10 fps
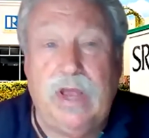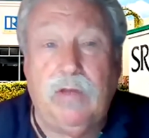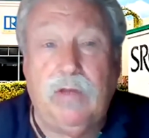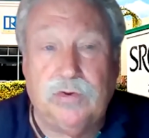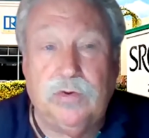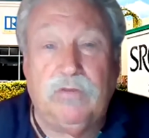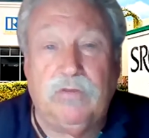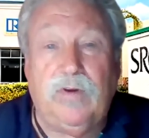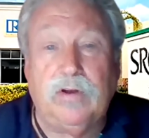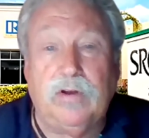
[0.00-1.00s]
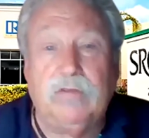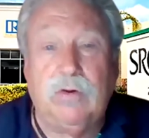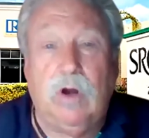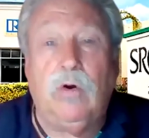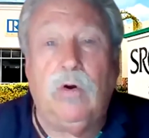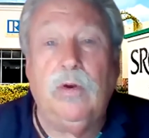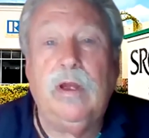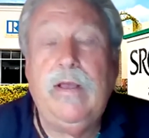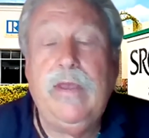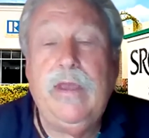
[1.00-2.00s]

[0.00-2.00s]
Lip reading: down through no fault of your own,